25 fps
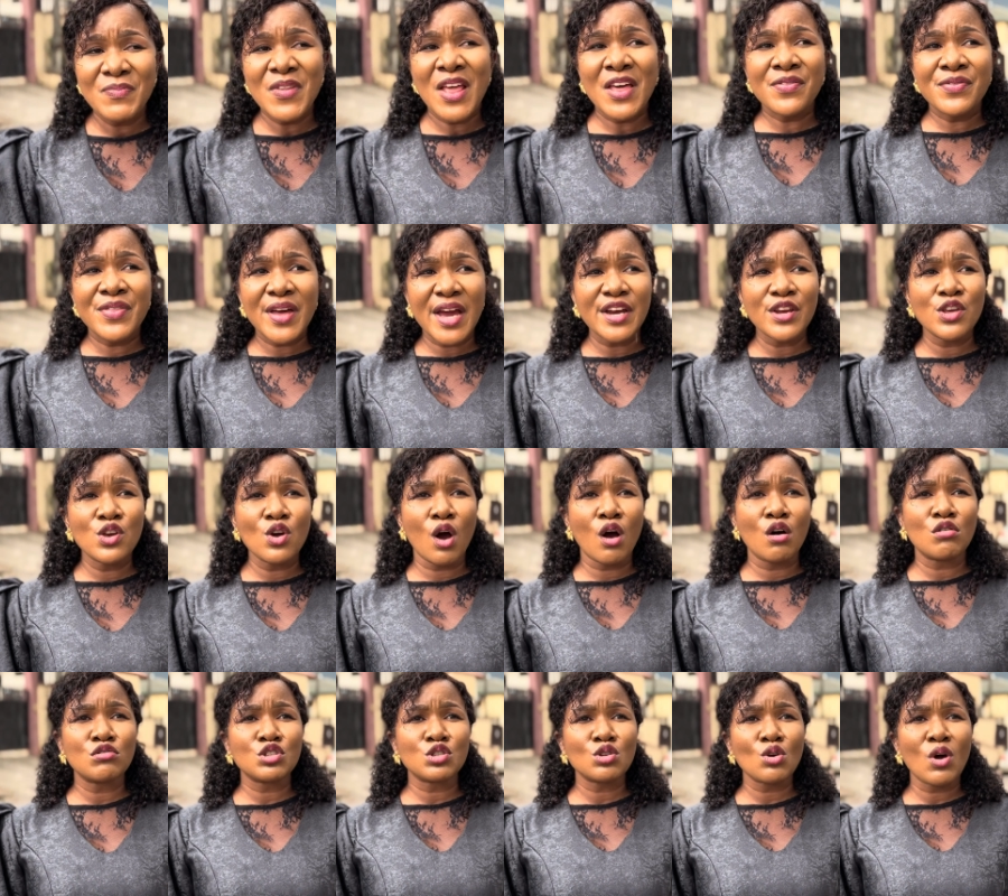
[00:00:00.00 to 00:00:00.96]
Then you
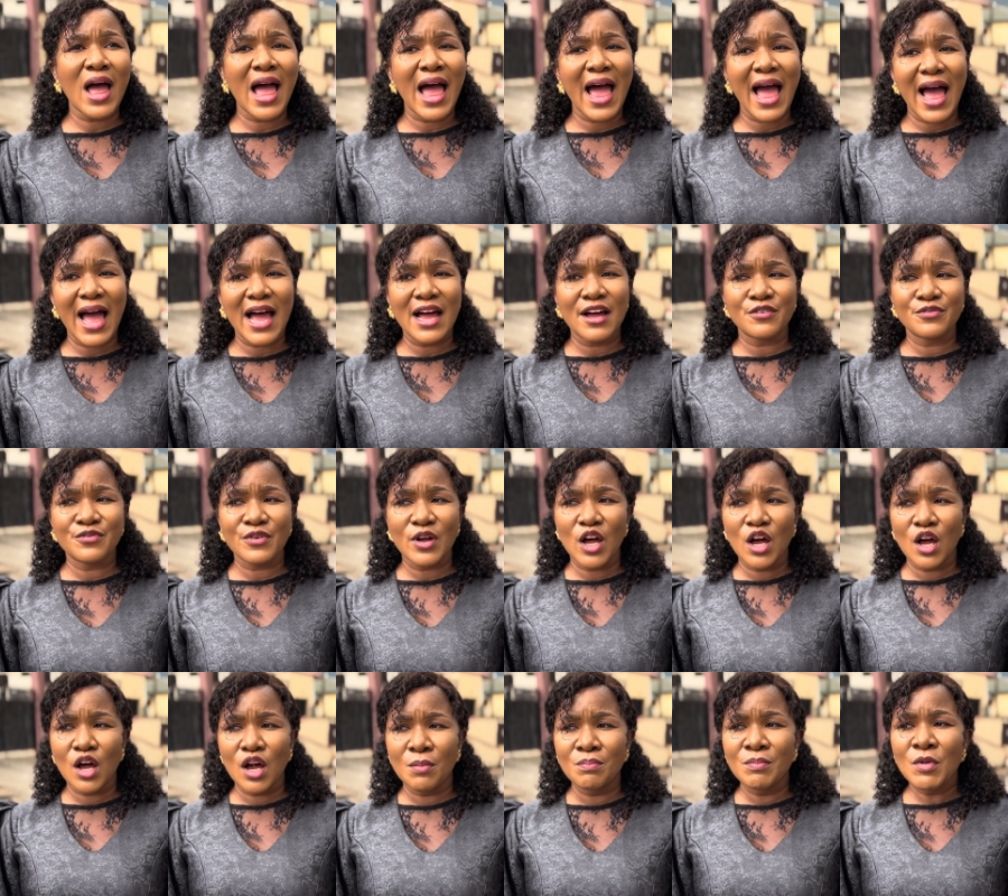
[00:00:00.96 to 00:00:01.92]
also have
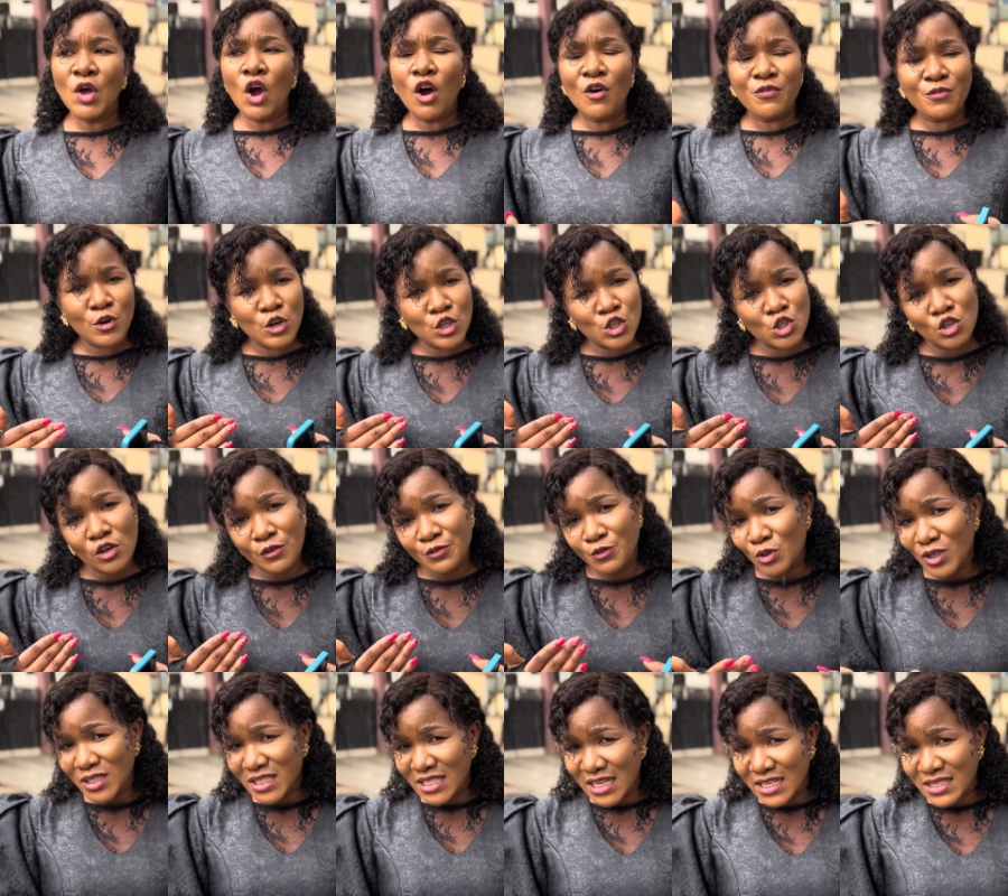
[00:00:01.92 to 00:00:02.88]
of course,
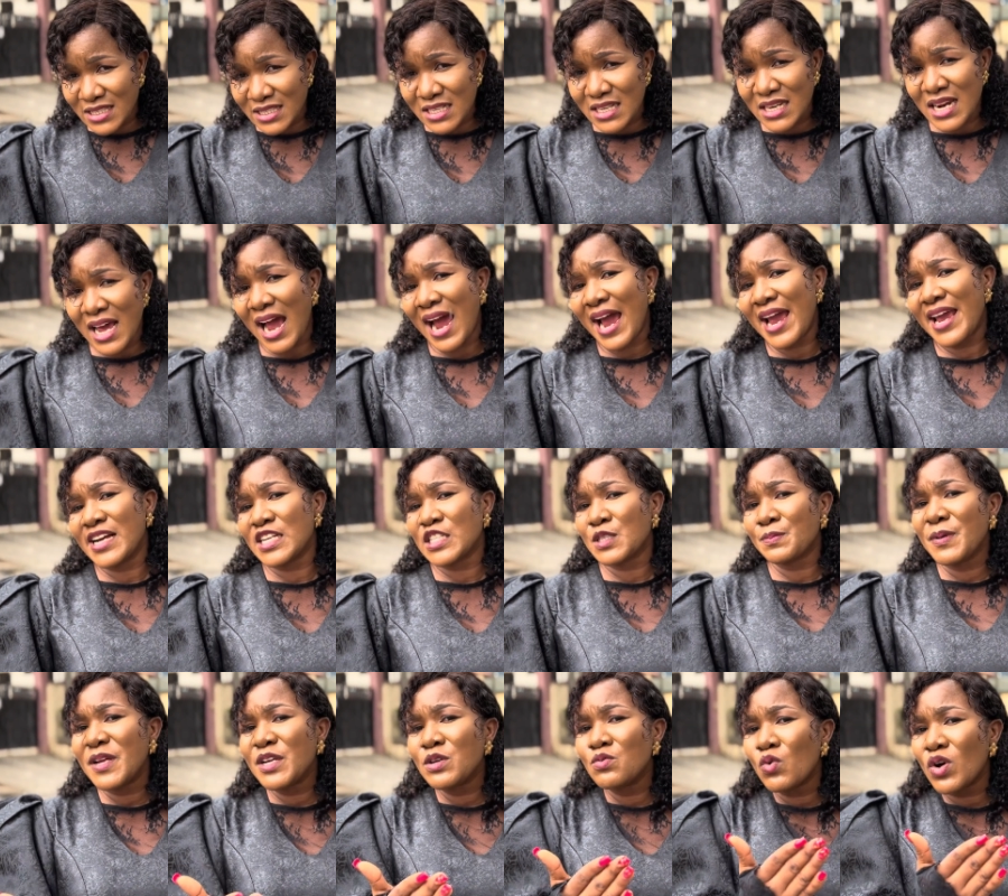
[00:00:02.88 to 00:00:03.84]
software testing. I
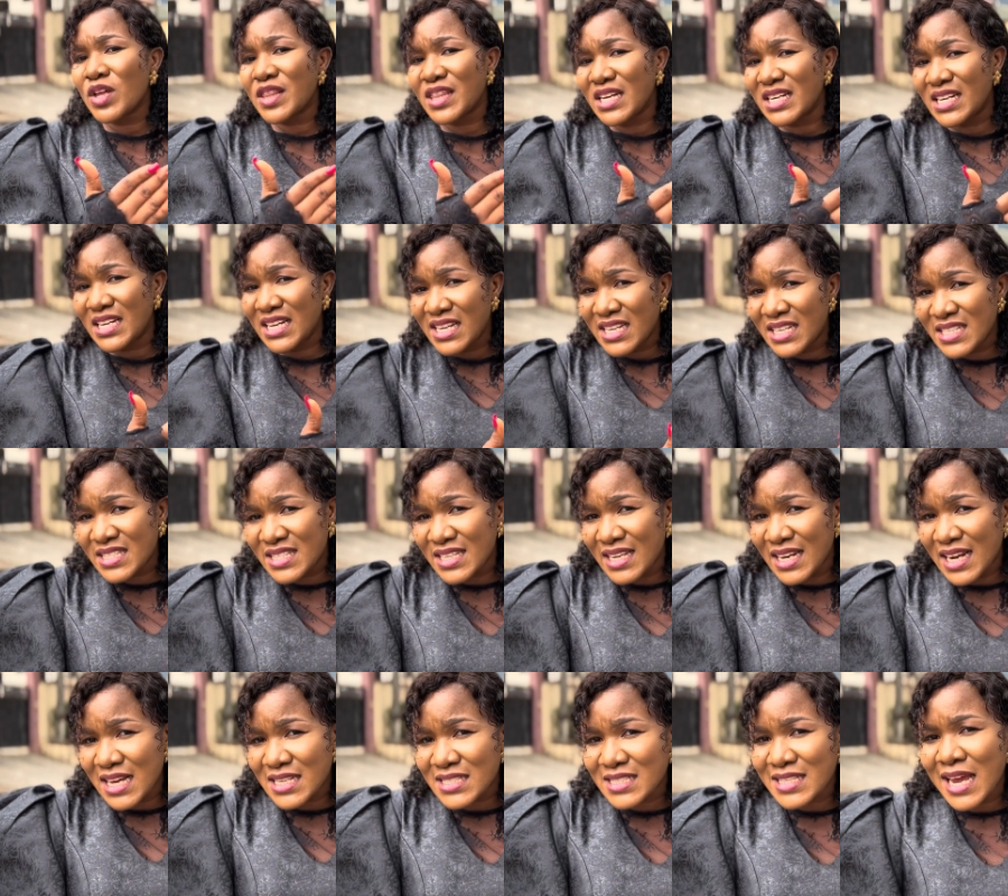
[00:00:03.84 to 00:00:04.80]
explained what that is the
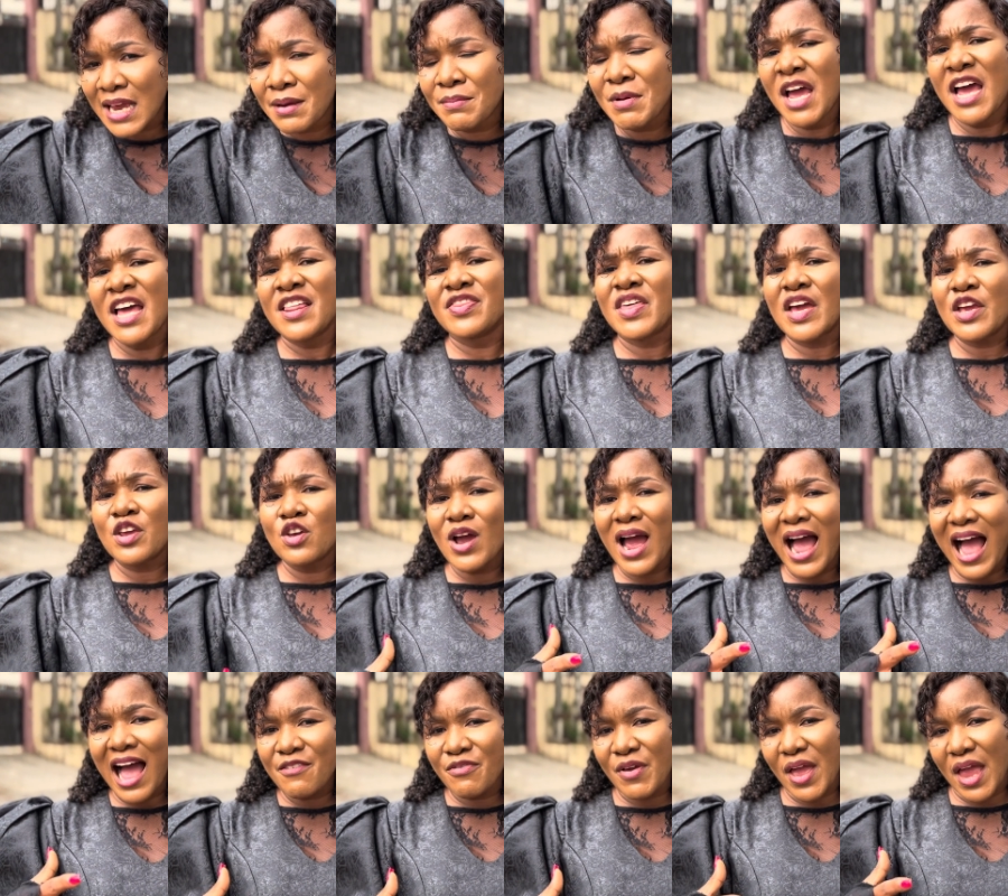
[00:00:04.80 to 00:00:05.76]
last time. Then you
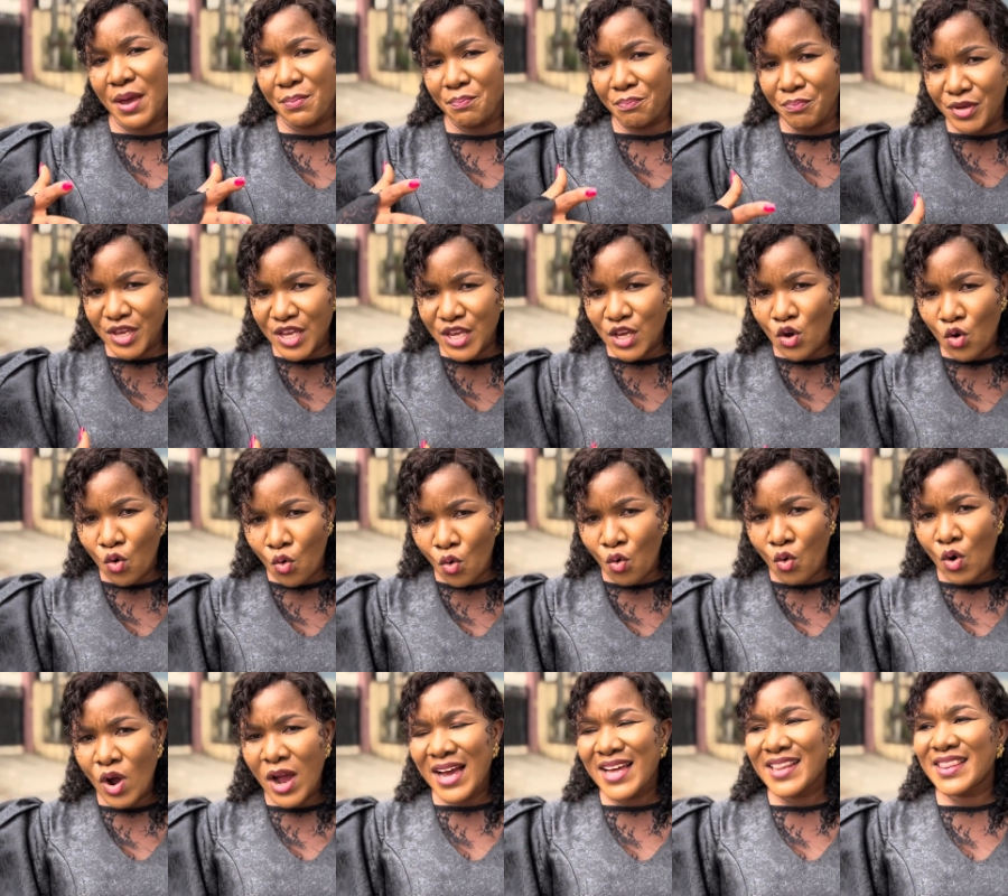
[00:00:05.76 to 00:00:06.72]
have a PO,
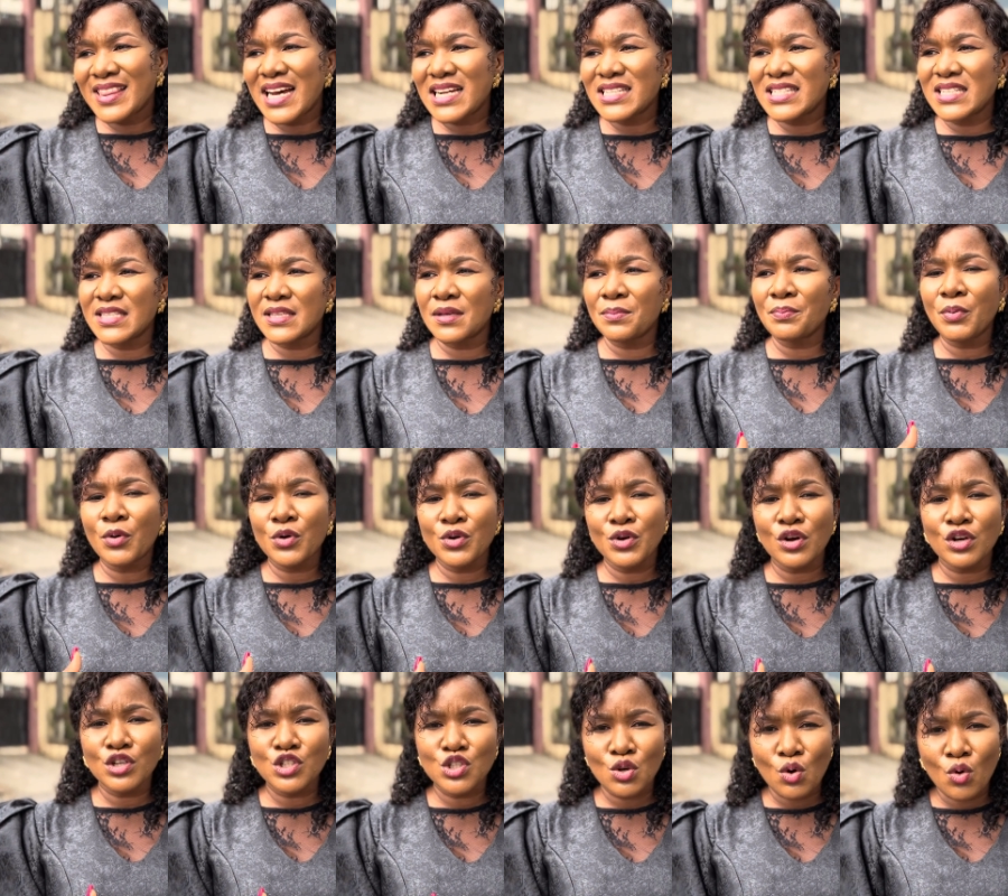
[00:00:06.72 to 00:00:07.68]
that is a
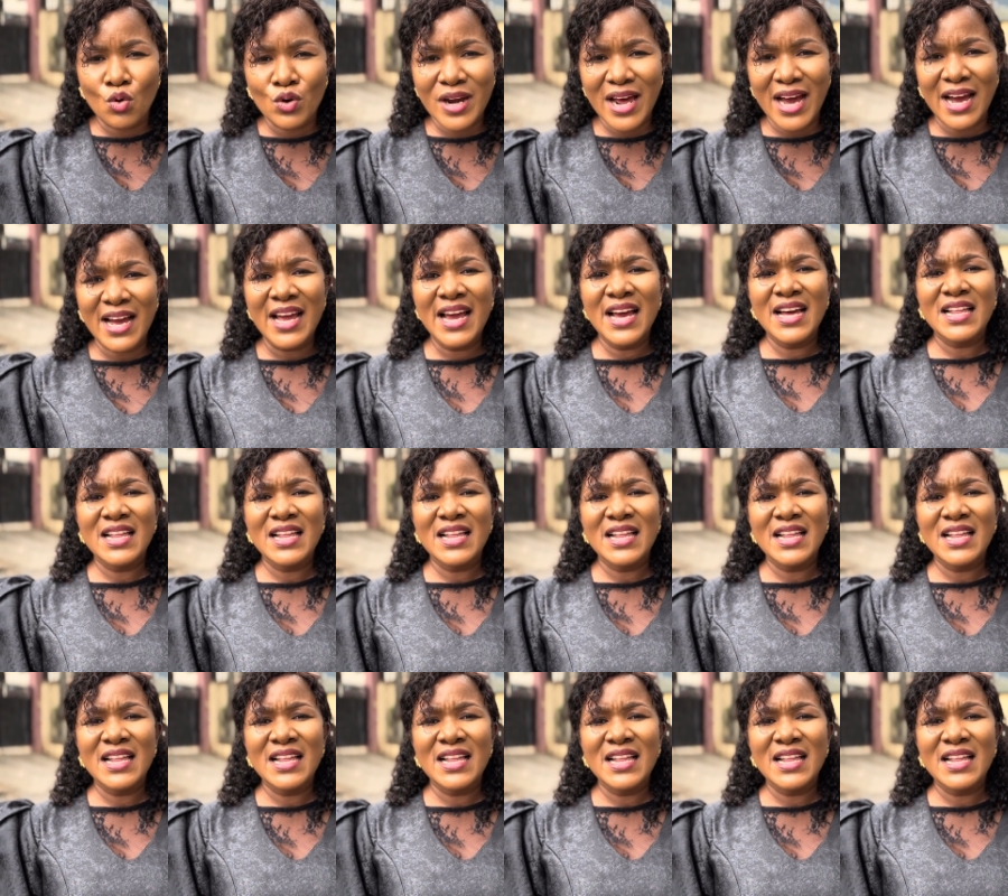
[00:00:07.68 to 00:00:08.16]
product owner.